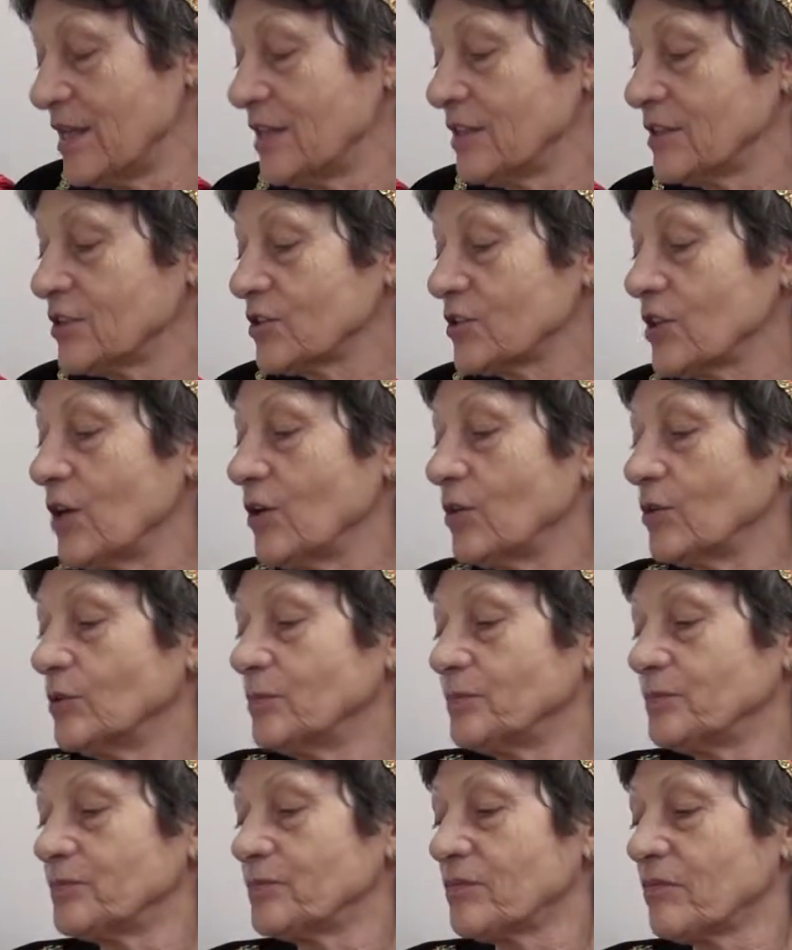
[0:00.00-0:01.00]
So,
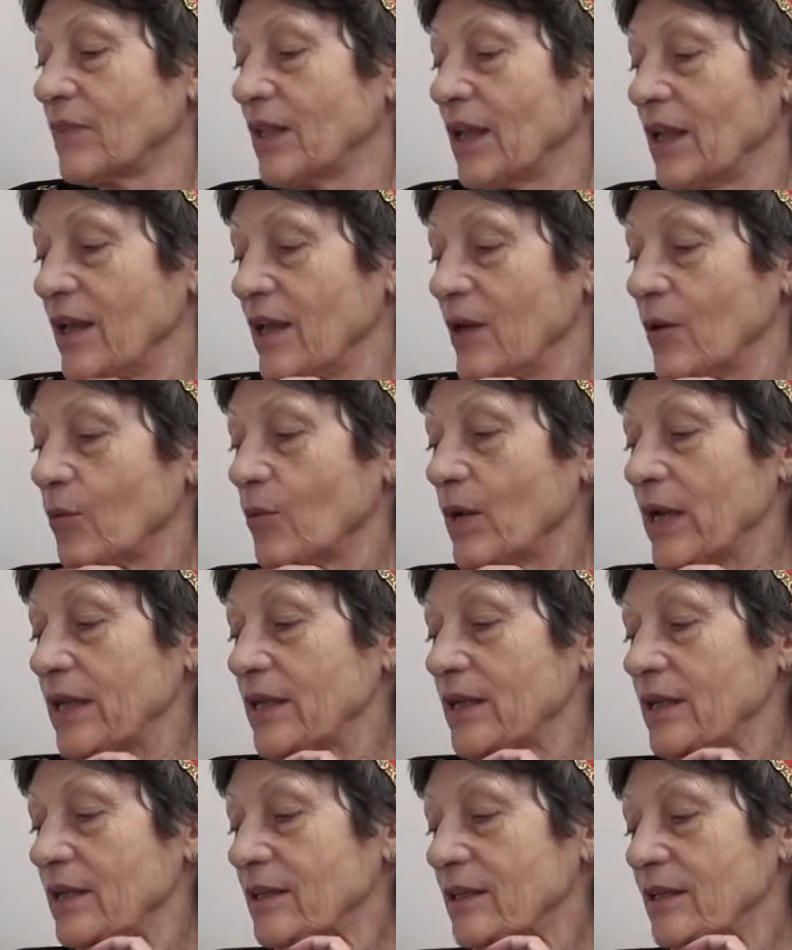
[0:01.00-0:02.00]

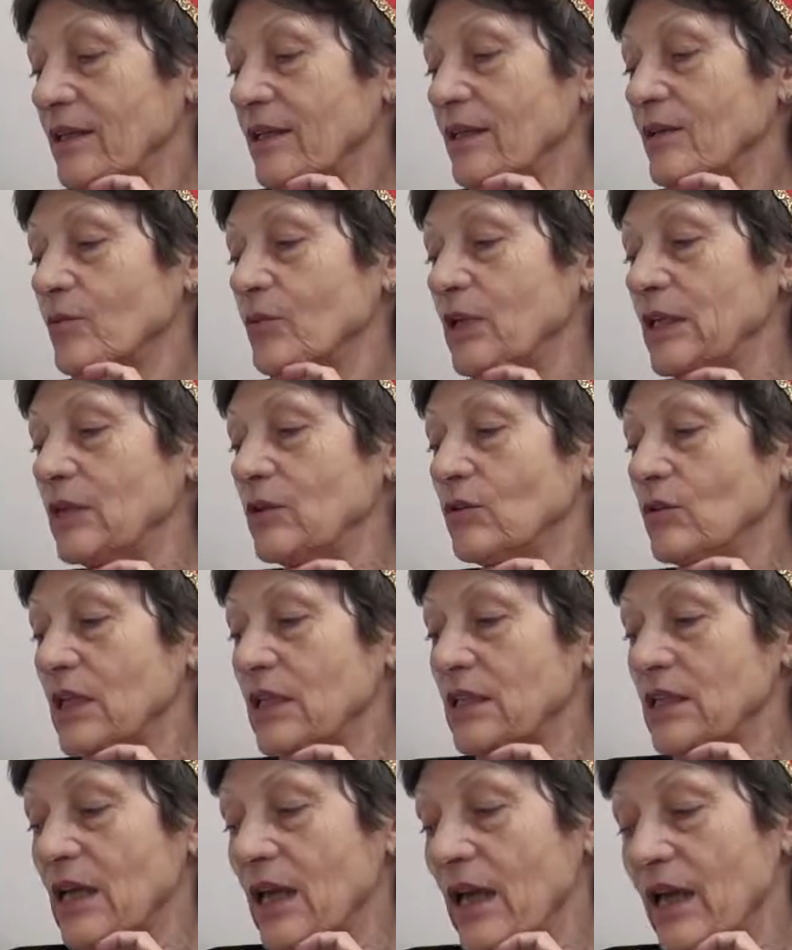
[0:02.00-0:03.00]
when we look
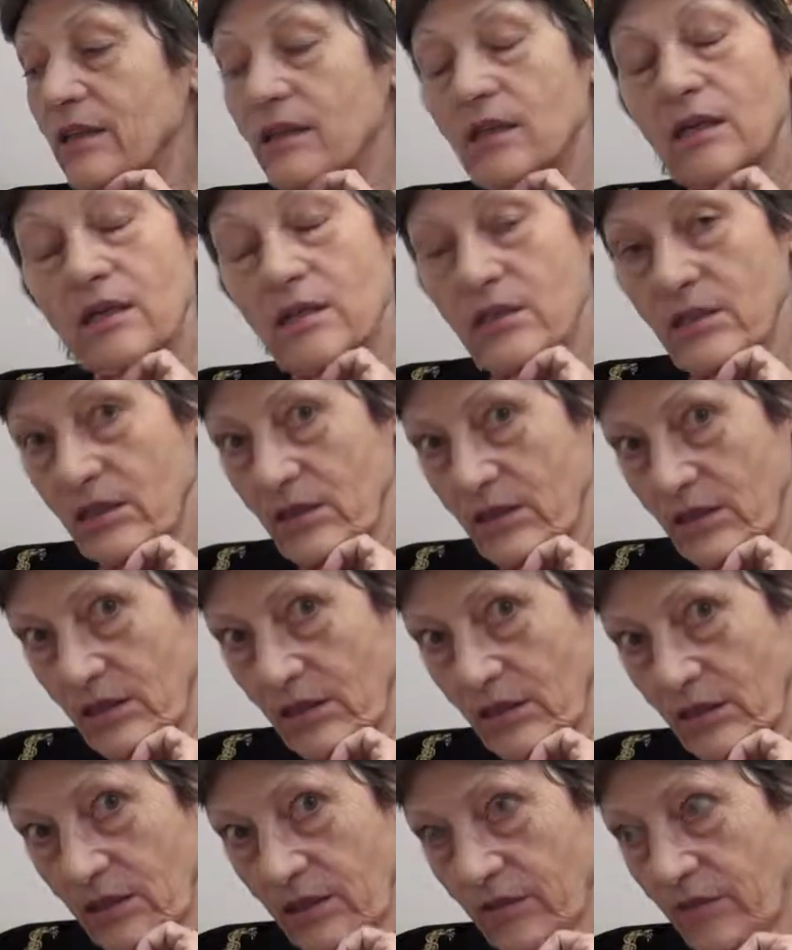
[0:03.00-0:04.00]
at other
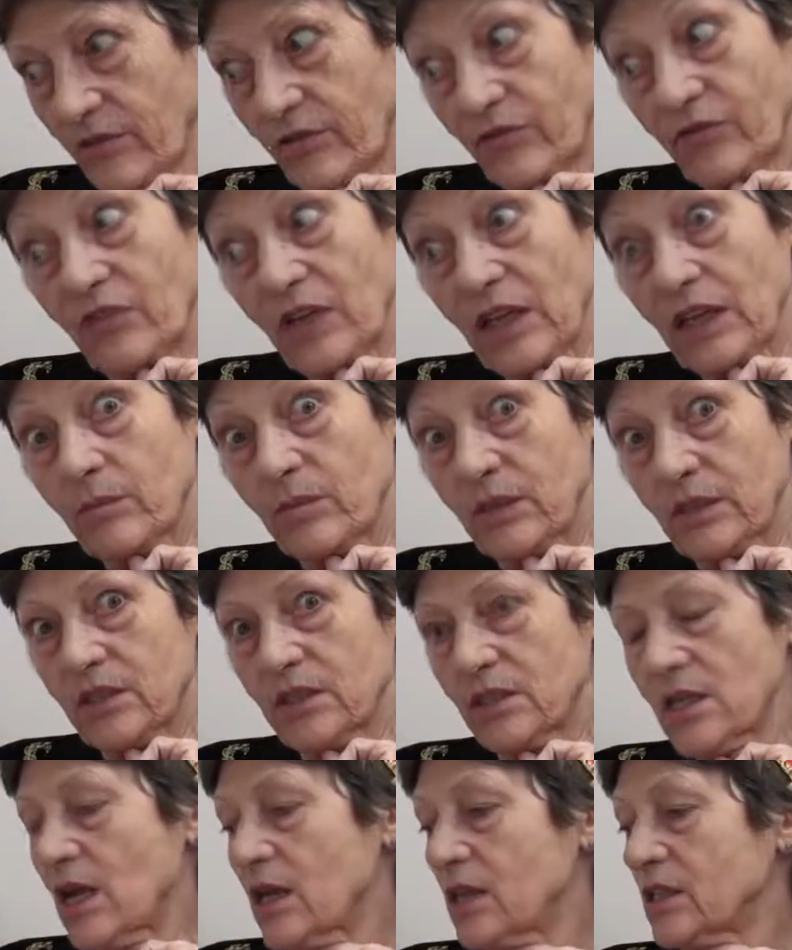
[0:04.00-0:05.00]

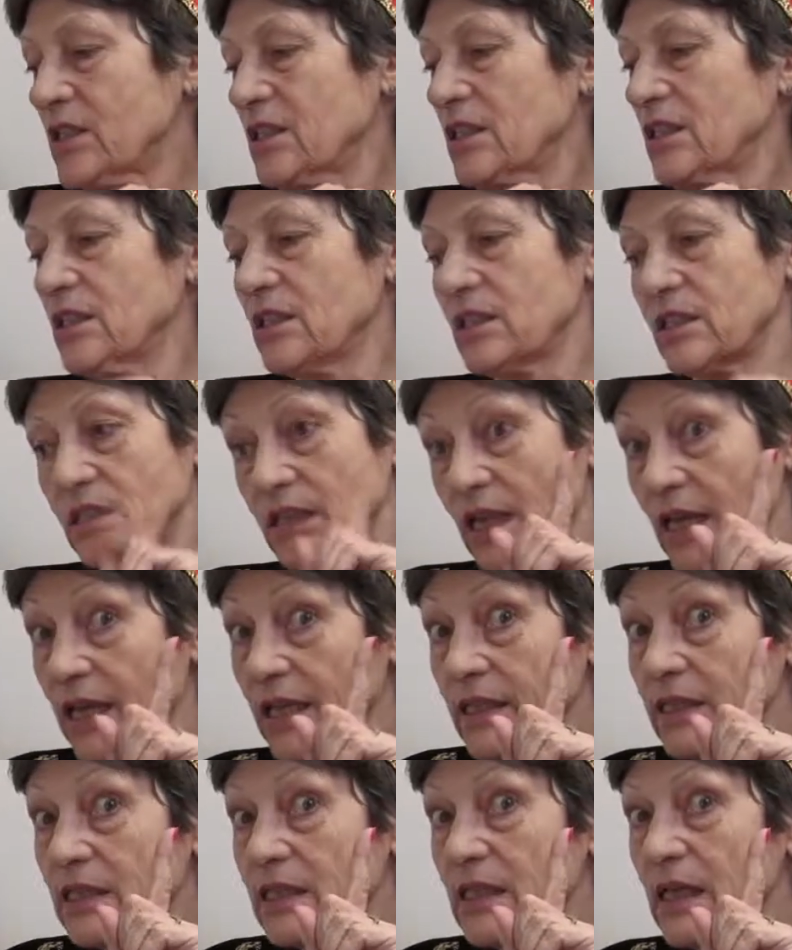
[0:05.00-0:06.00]
famous artists
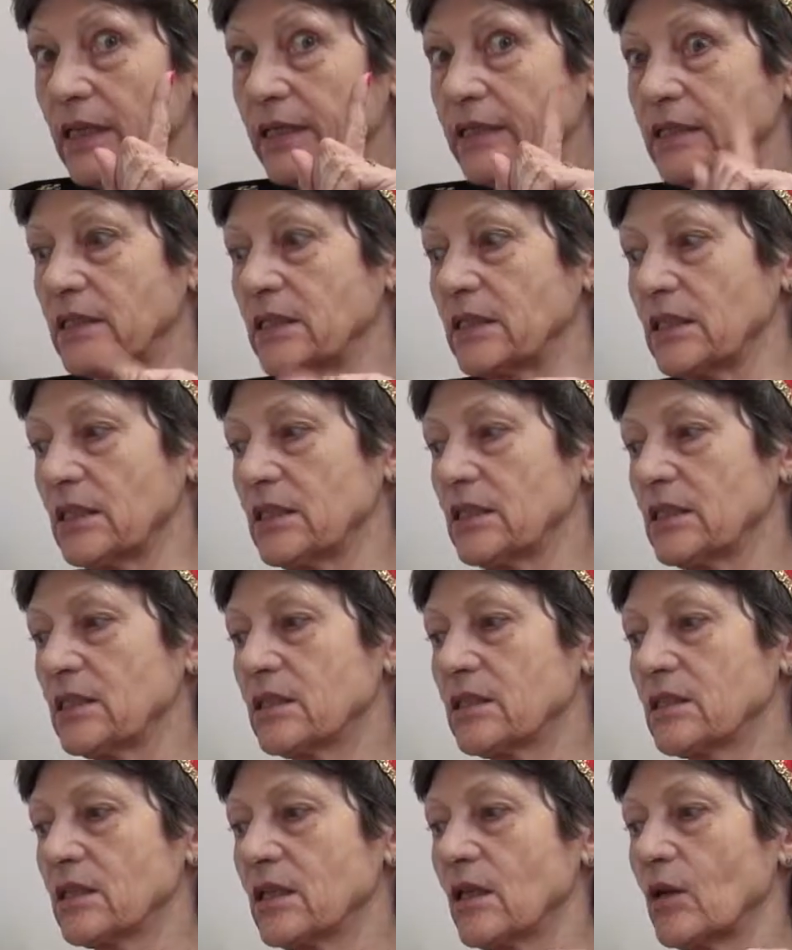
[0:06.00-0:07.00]
and
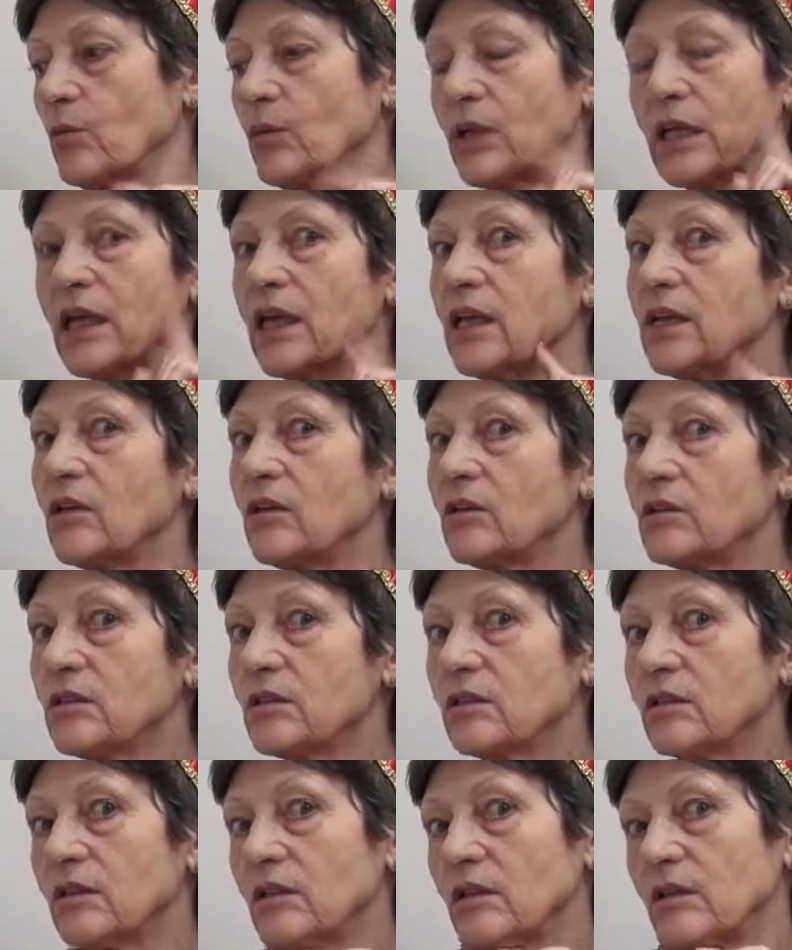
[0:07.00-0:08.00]
scientists, we cannot
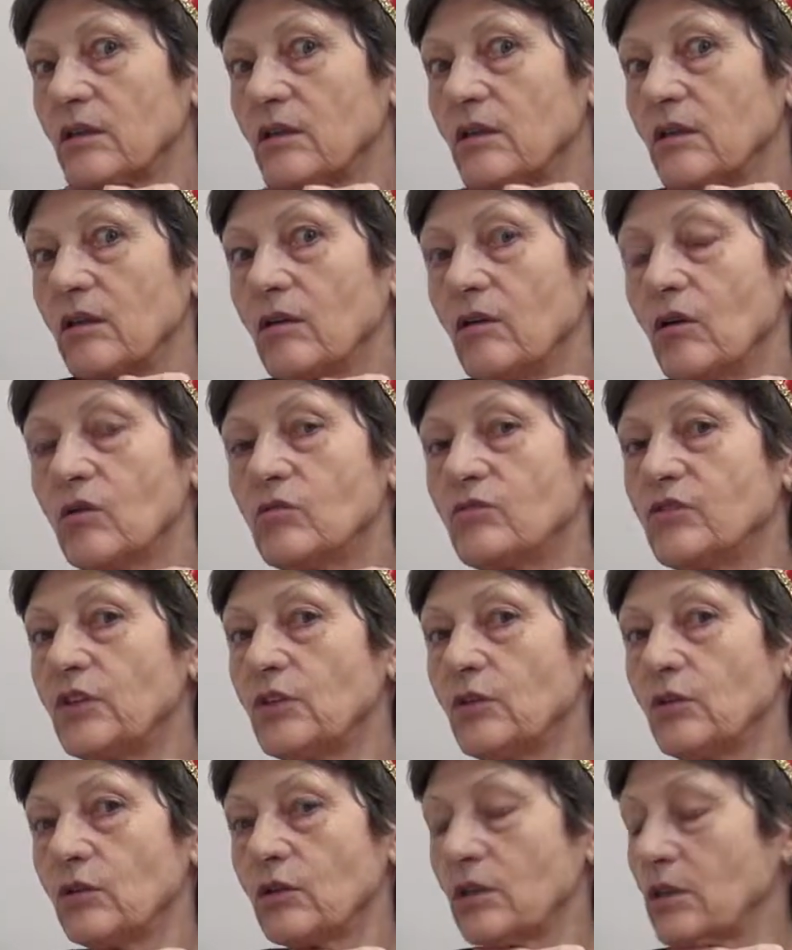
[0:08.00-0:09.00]

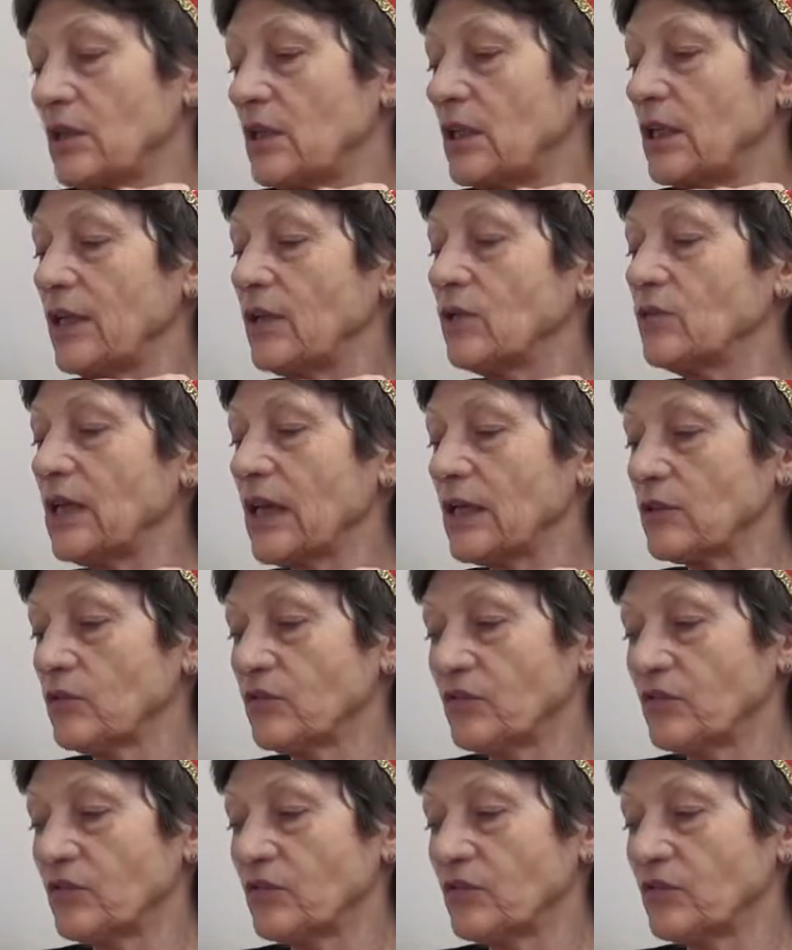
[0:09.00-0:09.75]
overlook Leonardo